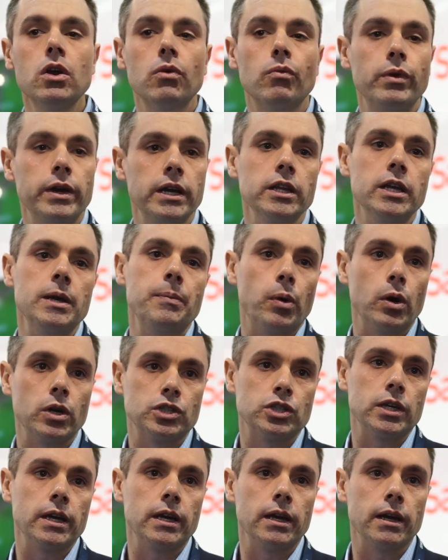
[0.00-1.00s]
really
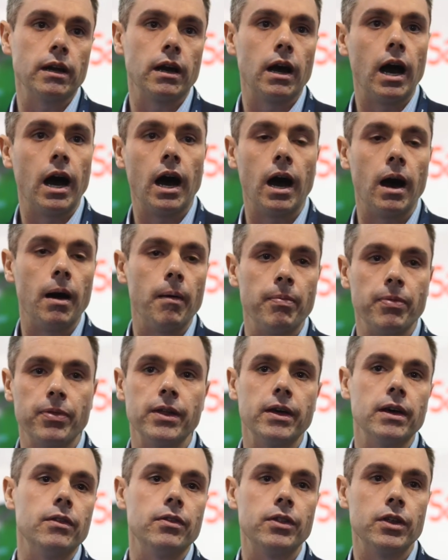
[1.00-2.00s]
pushing
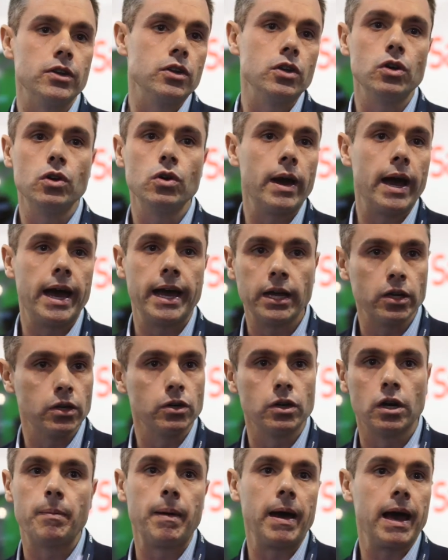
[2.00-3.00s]
the new
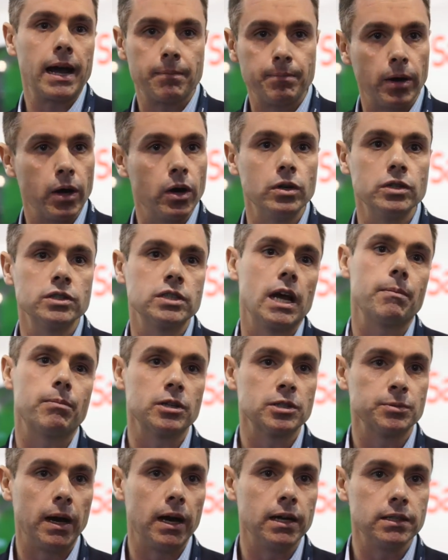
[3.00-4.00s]
Angular backbone type
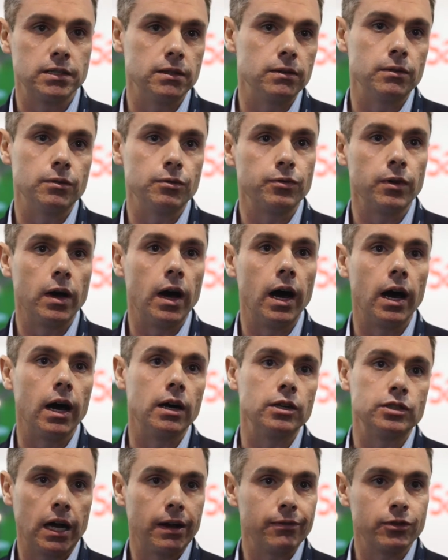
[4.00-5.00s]
responsive
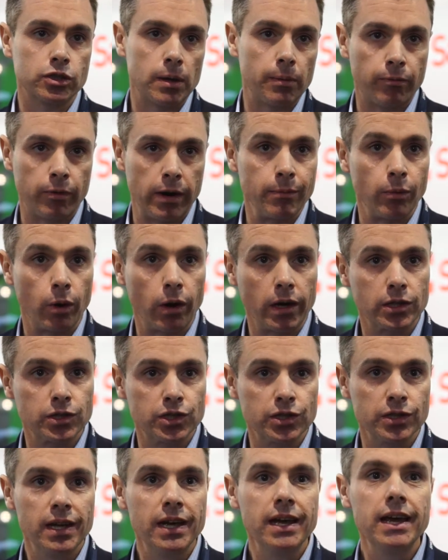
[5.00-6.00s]
JavaScript
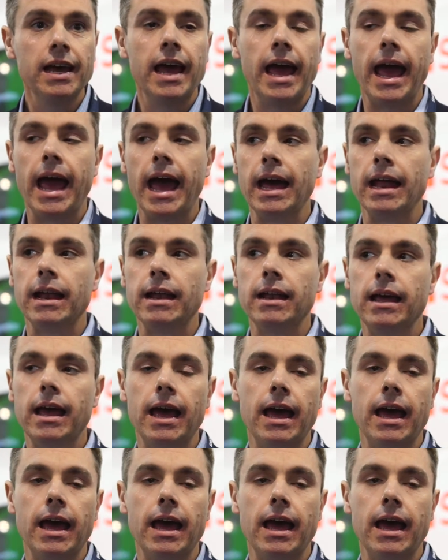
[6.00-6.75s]
frameworks. And